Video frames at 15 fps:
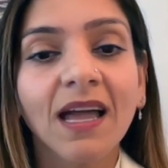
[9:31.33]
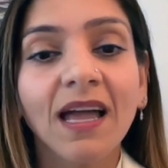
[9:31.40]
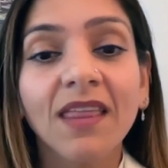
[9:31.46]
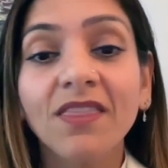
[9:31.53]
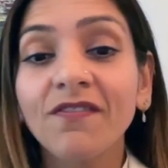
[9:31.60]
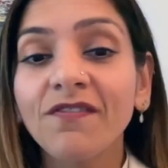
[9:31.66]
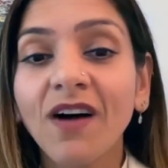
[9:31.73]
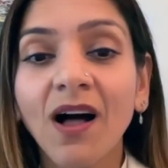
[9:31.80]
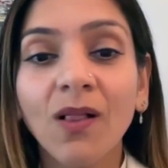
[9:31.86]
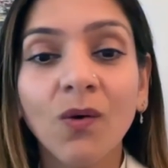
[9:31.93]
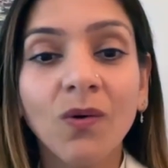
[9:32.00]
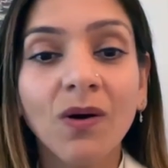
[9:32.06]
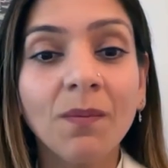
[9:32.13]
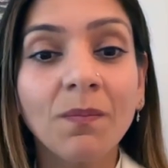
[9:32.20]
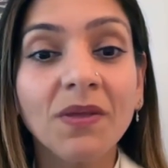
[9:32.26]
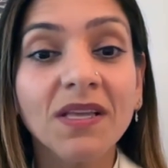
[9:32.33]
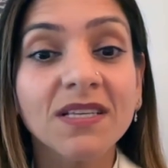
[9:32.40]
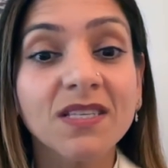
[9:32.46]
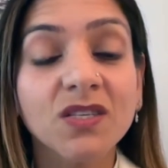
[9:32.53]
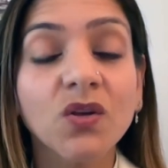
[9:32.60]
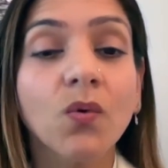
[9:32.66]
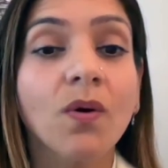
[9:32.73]
And the follow up
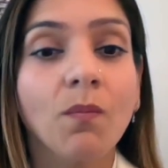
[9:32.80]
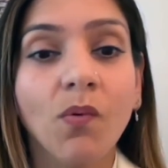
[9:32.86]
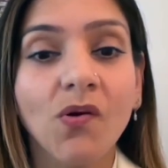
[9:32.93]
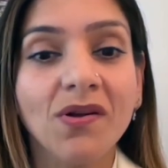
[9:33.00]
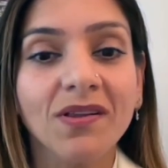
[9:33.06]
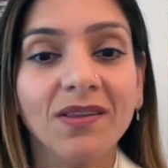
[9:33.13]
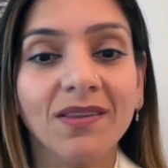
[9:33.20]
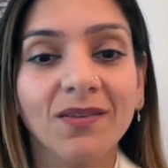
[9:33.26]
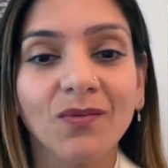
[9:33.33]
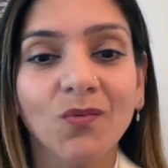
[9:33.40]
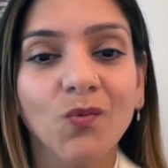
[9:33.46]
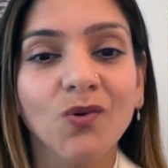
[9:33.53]
is so important.